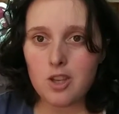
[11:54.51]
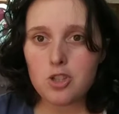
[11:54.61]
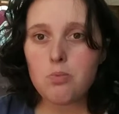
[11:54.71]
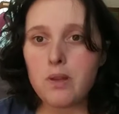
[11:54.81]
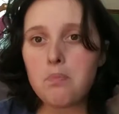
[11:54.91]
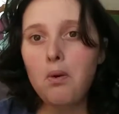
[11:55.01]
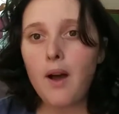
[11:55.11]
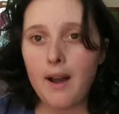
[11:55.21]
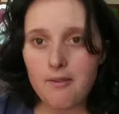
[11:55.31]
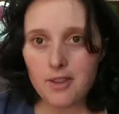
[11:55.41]
So people
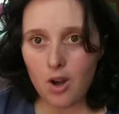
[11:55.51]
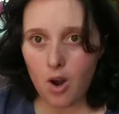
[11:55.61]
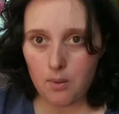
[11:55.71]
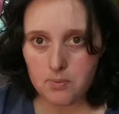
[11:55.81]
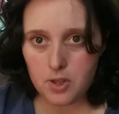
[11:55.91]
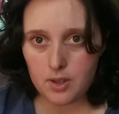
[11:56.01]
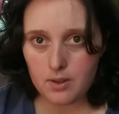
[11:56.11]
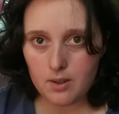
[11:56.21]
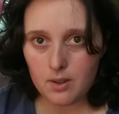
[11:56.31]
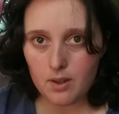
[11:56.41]
have the option,
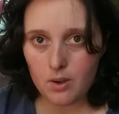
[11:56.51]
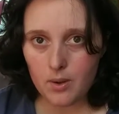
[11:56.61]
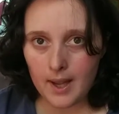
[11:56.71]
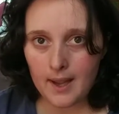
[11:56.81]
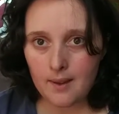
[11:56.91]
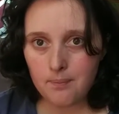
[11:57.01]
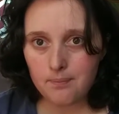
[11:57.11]
okay?